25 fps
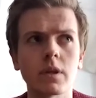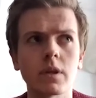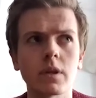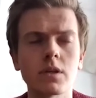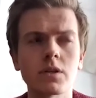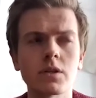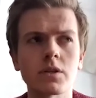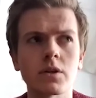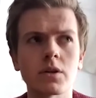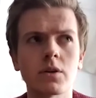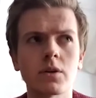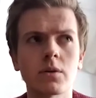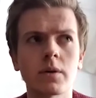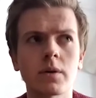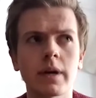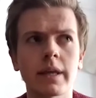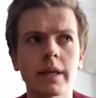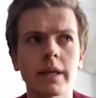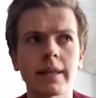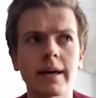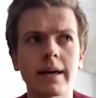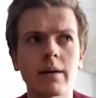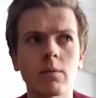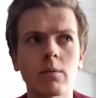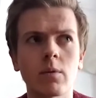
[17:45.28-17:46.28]
So
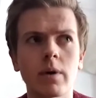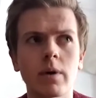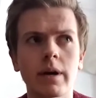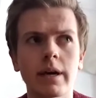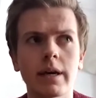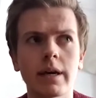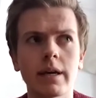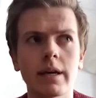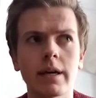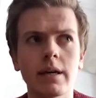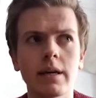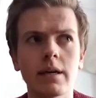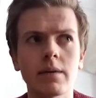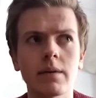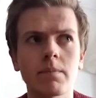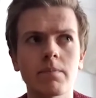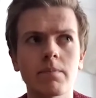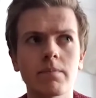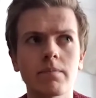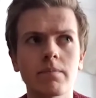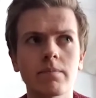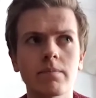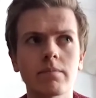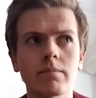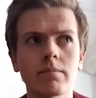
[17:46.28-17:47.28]
in that way,
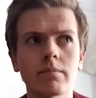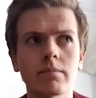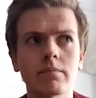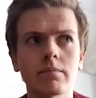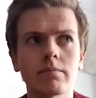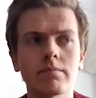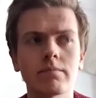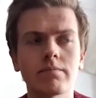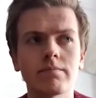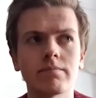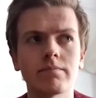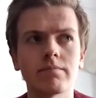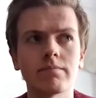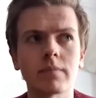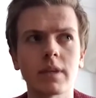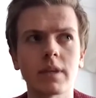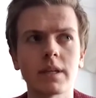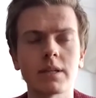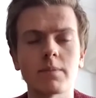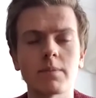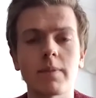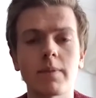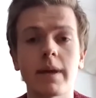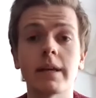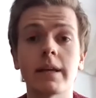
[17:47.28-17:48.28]

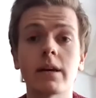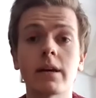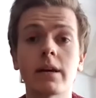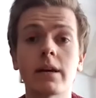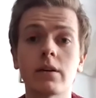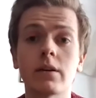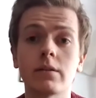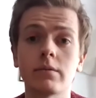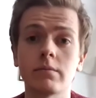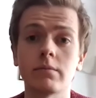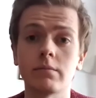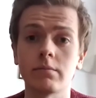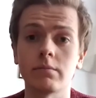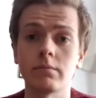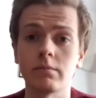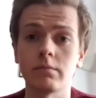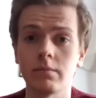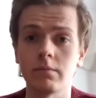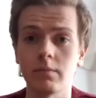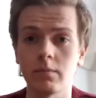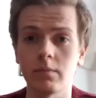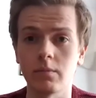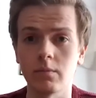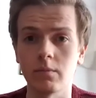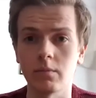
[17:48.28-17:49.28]
depending on
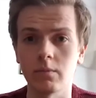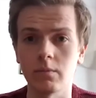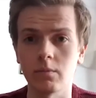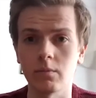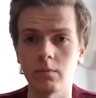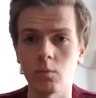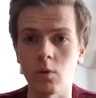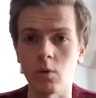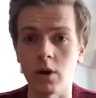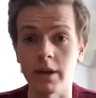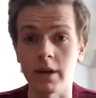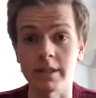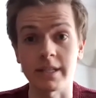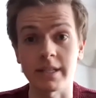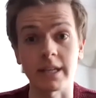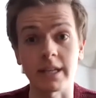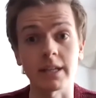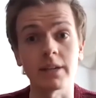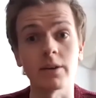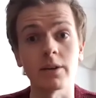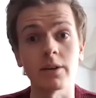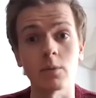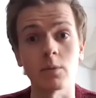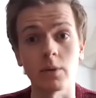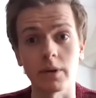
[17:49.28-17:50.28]
what
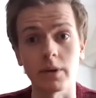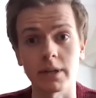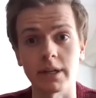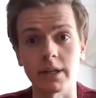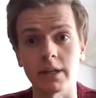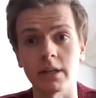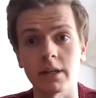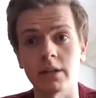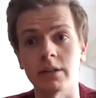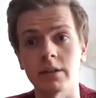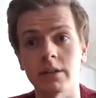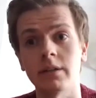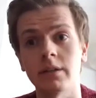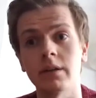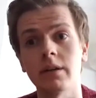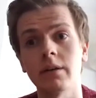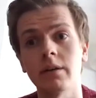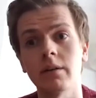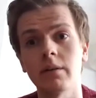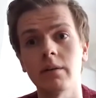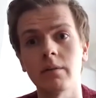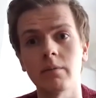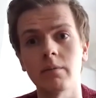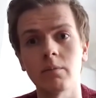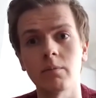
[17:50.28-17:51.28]
exactly you're working on,
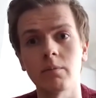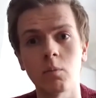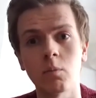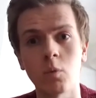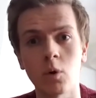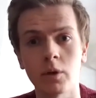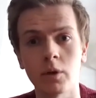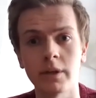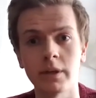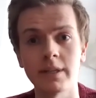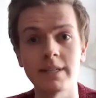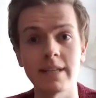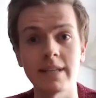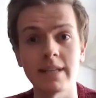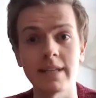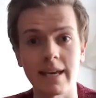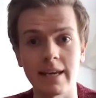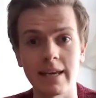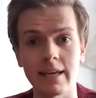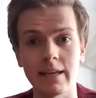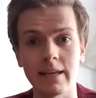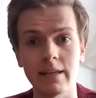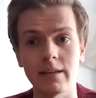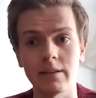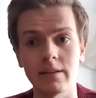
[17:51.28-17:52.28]
one
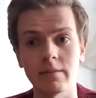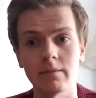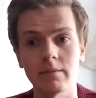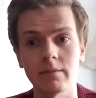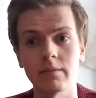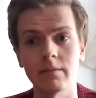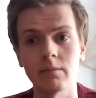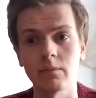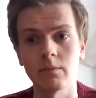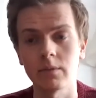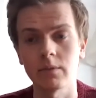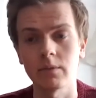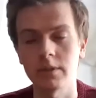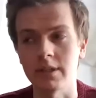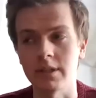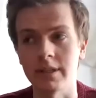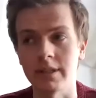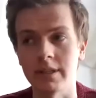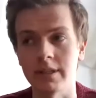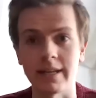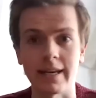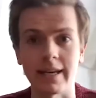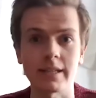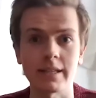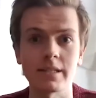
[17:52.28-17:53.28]
day to the
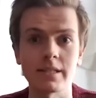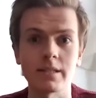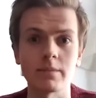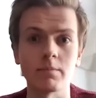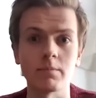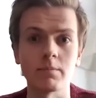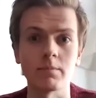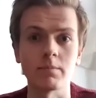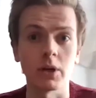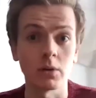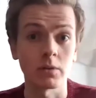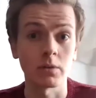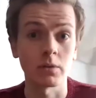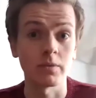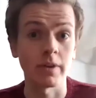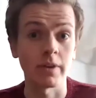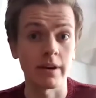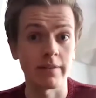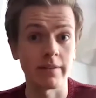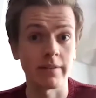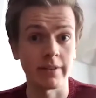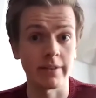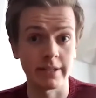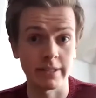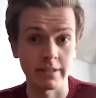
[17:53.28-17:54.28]
next might look very,
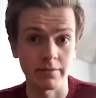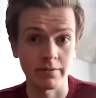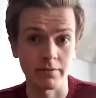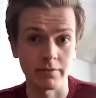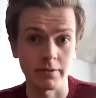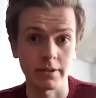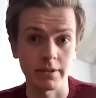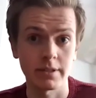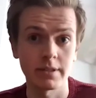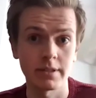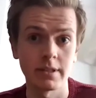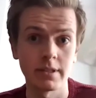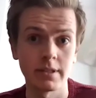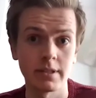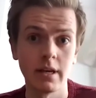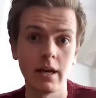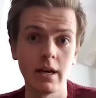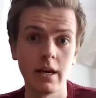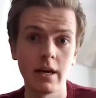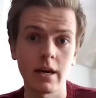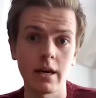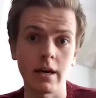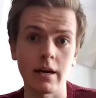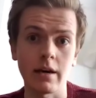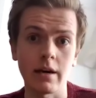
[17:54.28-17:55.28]
very different,
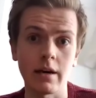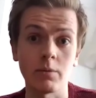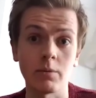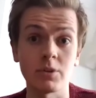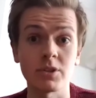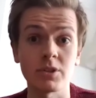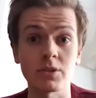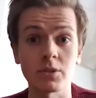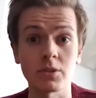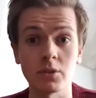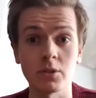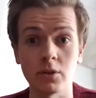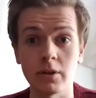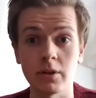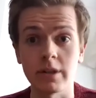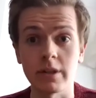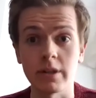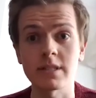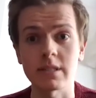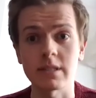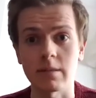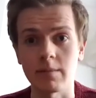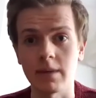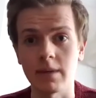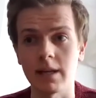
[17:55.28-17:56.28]
which is good. It's
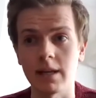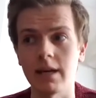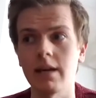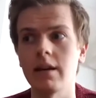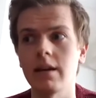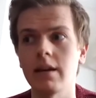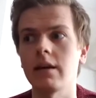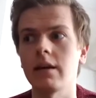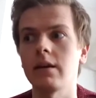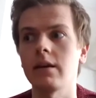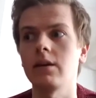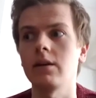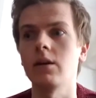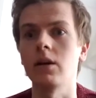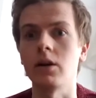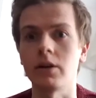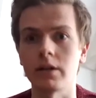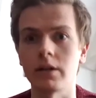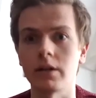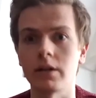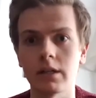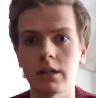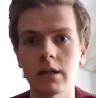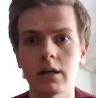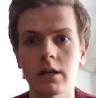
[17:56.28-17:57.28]
stimulating. You
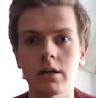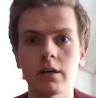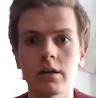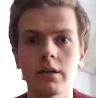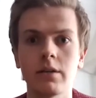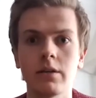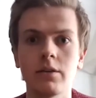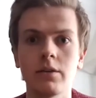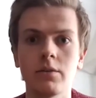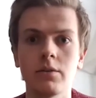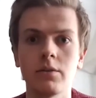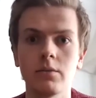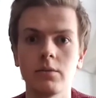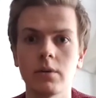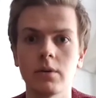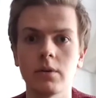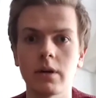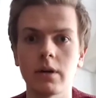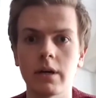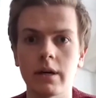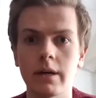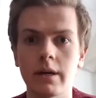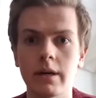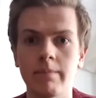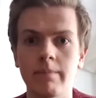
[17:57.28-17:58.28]
learn a lot. You
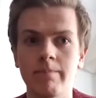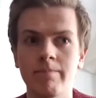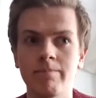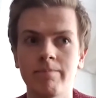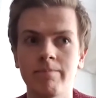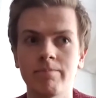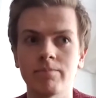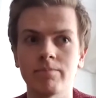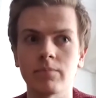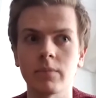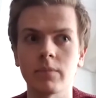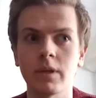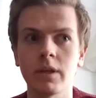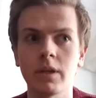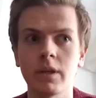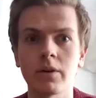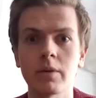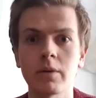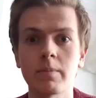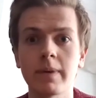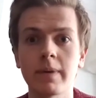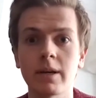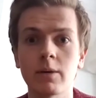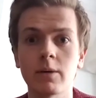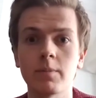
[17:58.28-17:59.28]

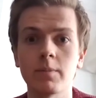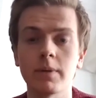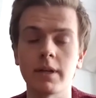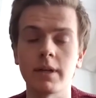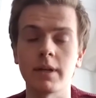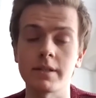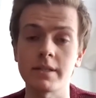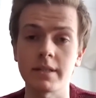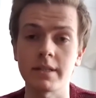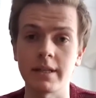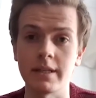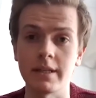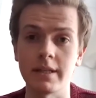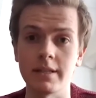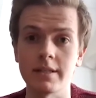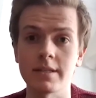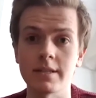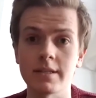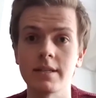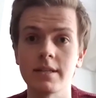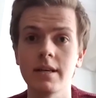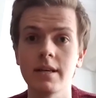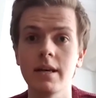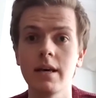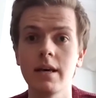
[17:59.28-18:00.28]
pick up a lot of skills.